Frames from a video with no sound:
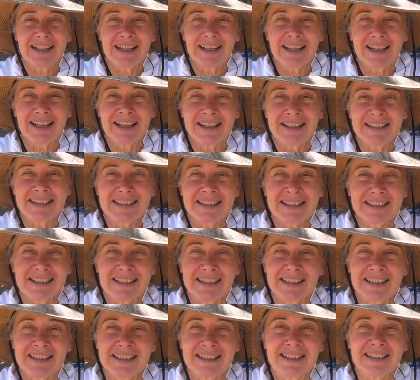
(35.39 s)
and
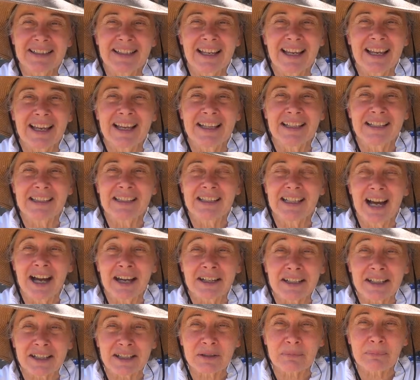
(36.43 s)
uh, and
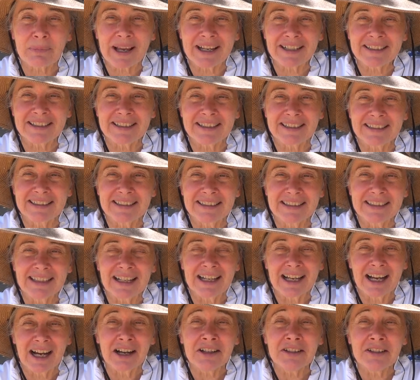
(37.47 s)
unexpected,
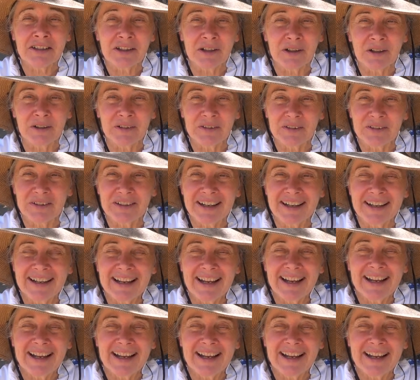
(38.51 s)
unknown.